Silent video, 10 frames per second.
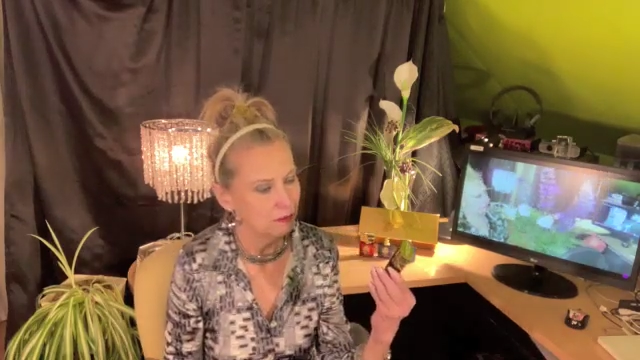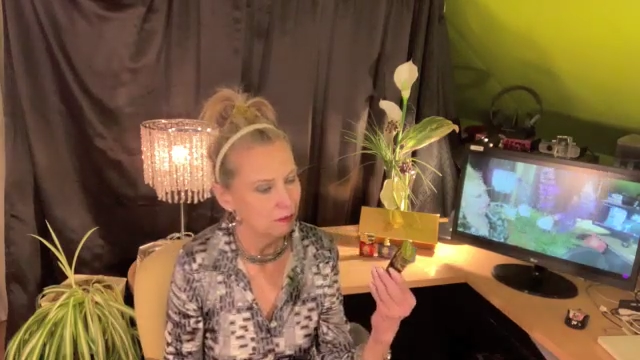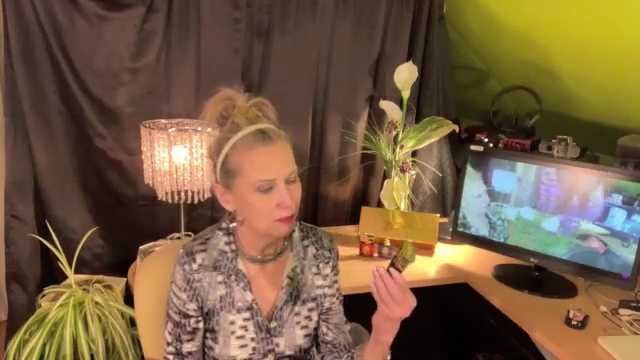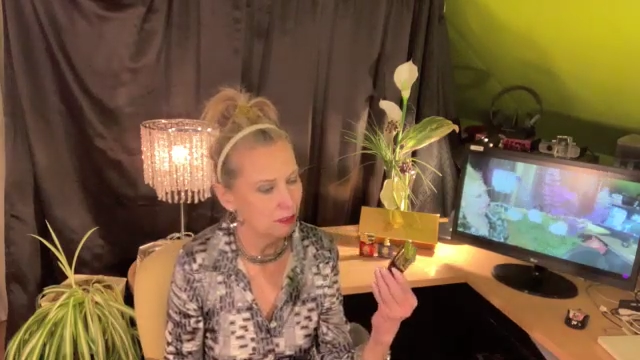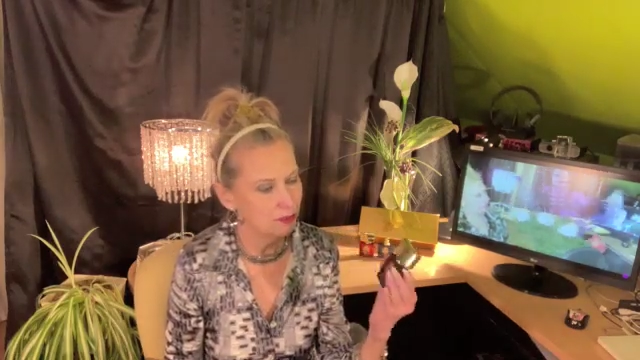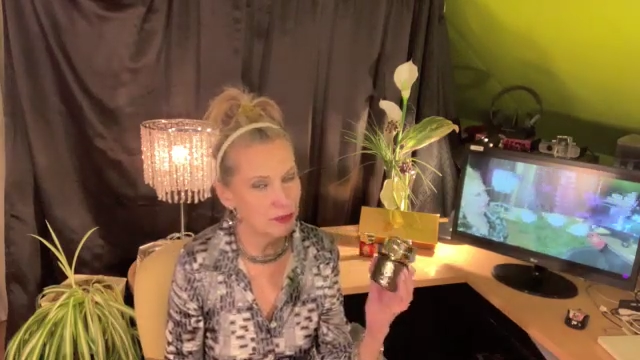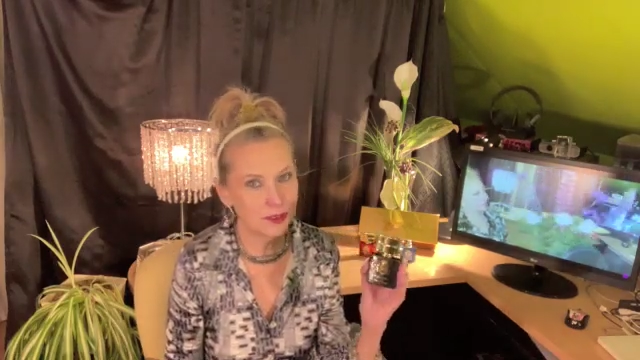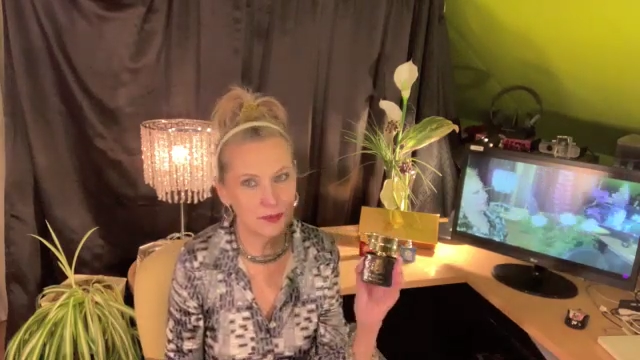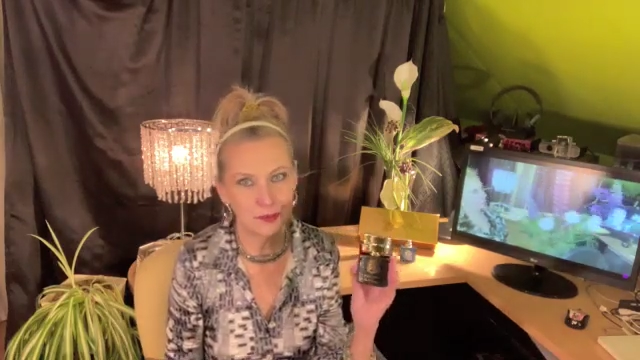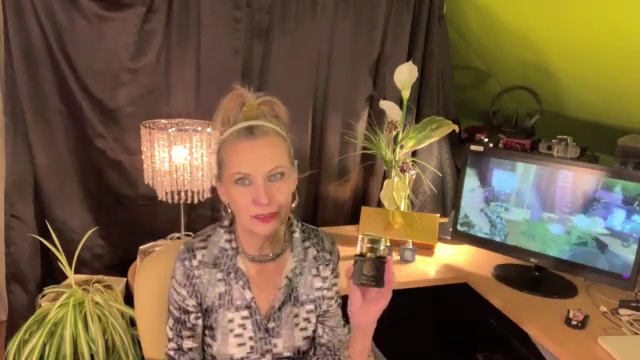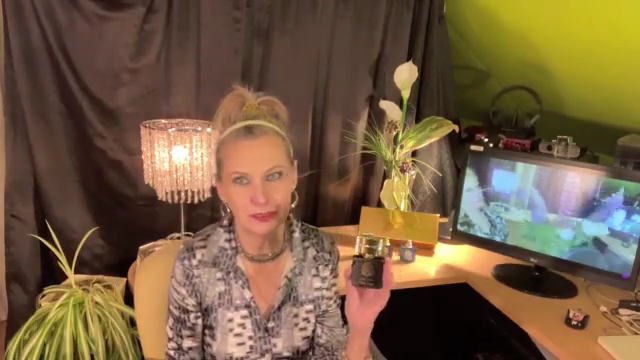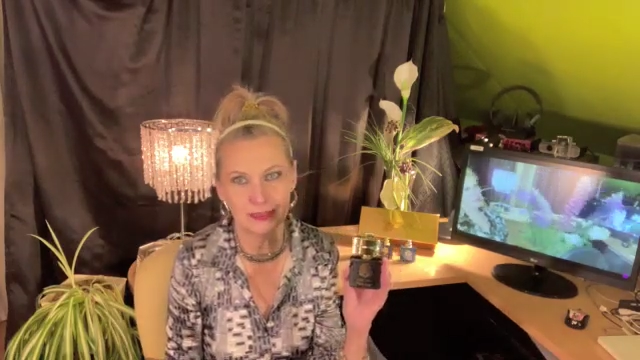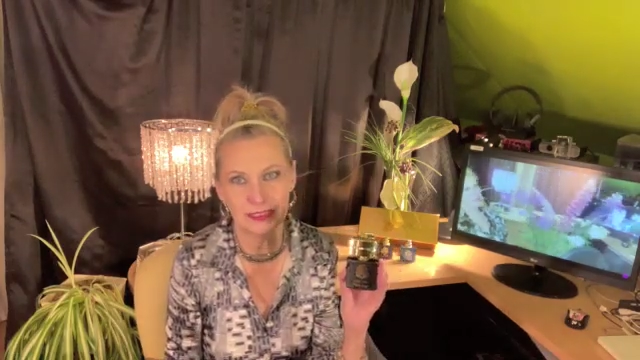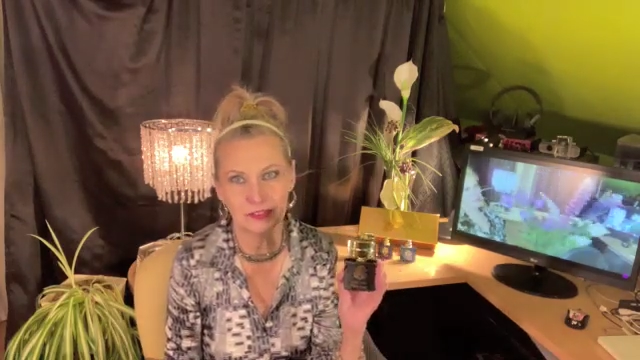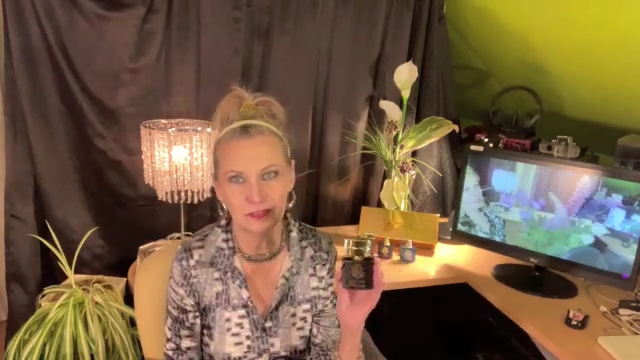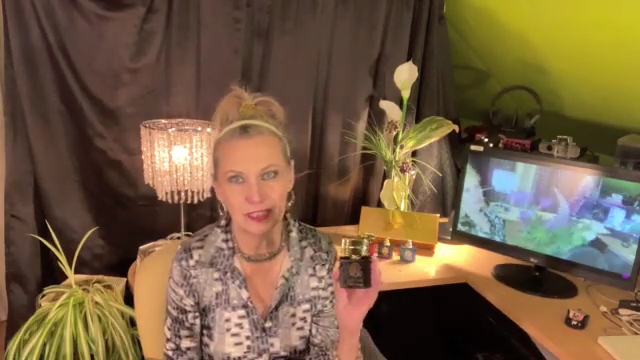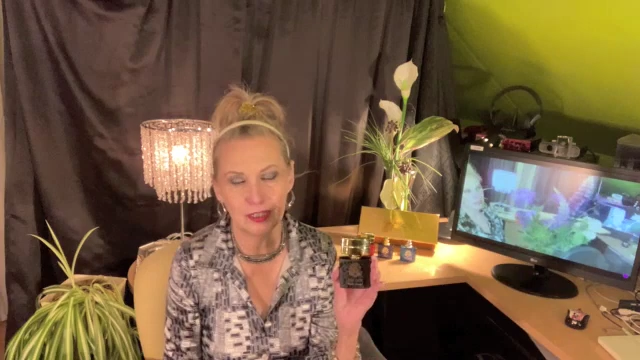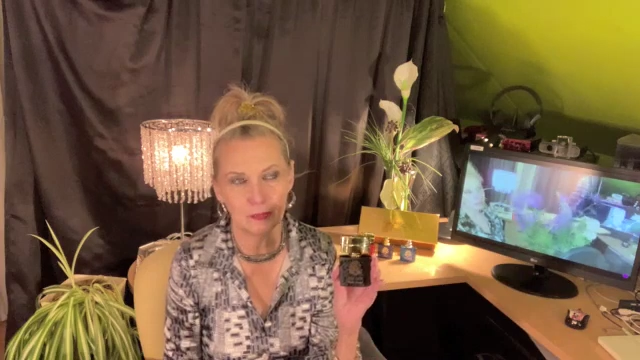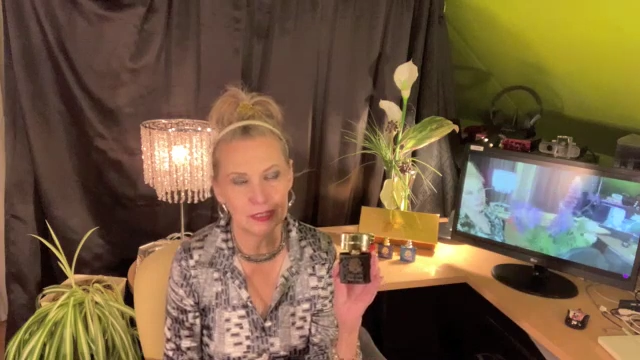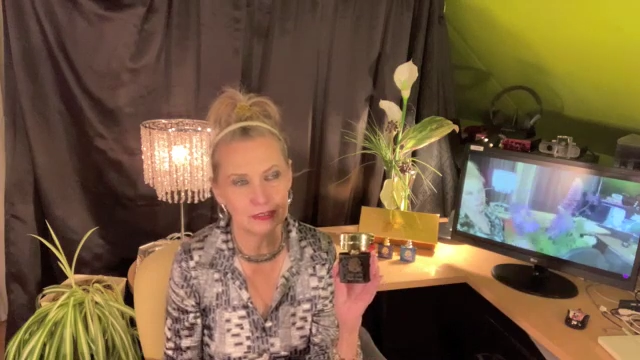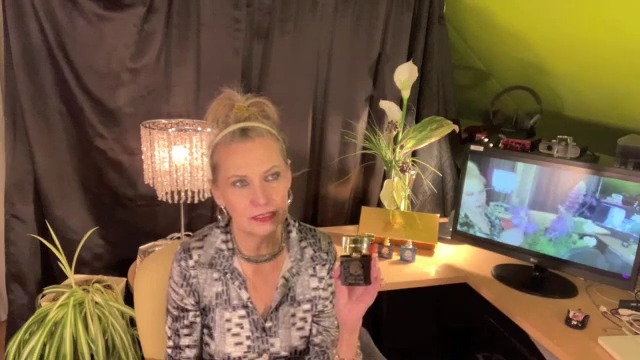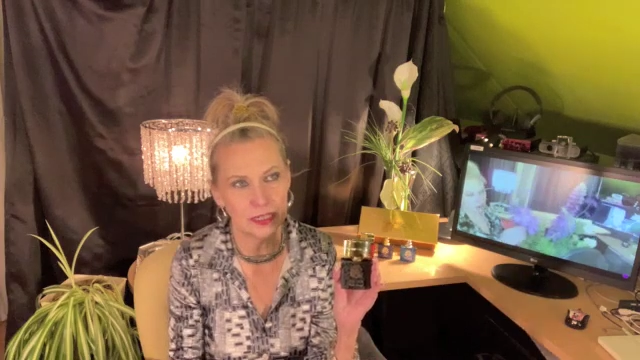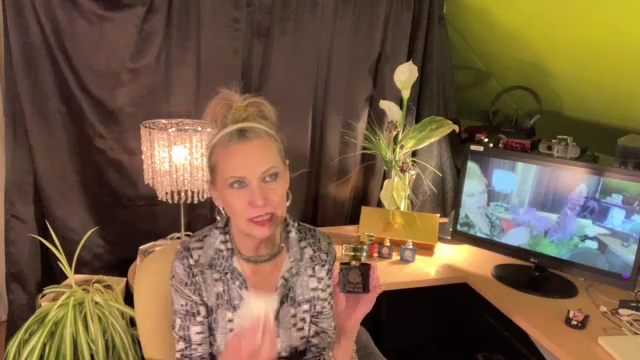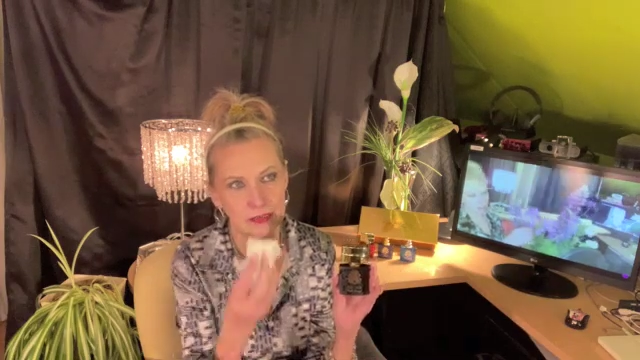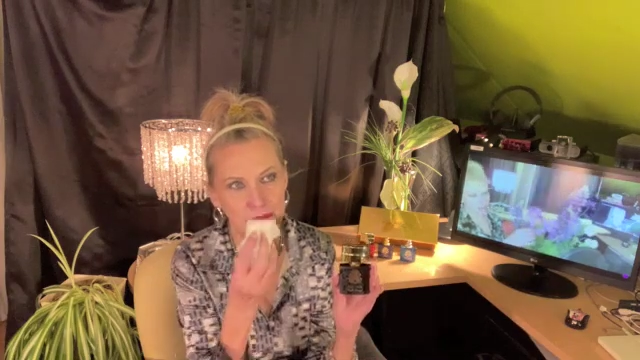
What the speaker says: what I was going to be able to do in this video, but it's like,